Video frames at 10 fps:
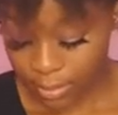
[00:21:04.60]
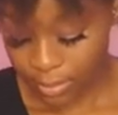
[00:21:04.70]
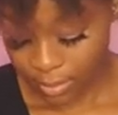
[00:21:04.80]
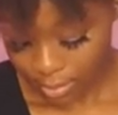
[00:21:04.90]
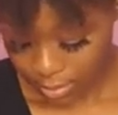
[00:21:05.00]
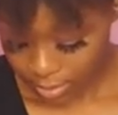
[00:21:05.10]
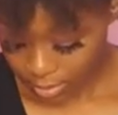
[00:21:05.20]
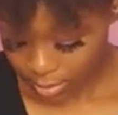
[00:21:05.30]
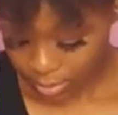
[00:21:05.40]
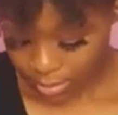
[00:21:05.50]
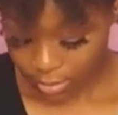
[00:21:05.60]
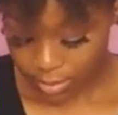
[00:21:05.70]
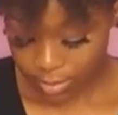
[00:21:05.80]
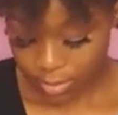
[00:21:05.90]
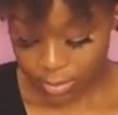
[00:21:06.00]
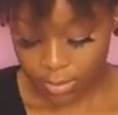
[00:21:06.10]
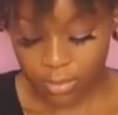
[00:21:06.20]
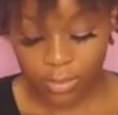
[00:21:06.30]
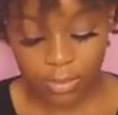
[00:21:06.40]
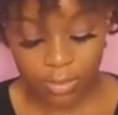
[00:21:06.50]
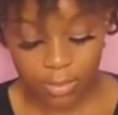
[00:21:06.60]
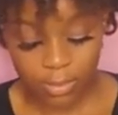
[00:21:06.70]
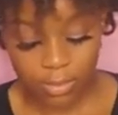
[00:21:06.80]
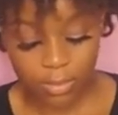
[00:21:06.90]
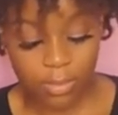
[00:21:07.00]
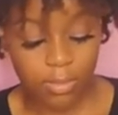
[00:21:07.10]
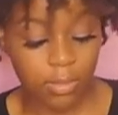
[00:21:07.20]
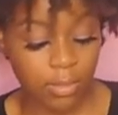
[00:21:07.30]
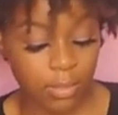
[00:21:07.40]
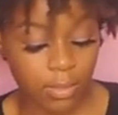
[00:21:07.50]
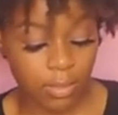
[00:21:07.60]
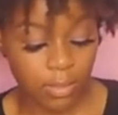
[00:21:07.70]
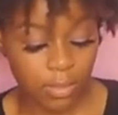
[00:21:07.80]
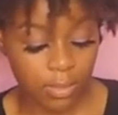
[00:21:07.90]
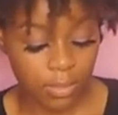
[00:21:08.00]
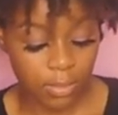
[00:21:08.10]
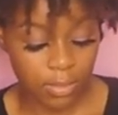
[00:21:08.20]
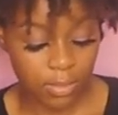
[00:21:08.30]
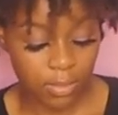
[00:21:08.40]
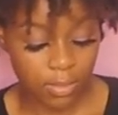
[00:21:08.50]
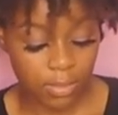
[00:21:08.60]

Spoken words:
No words are spoken by the person on screen.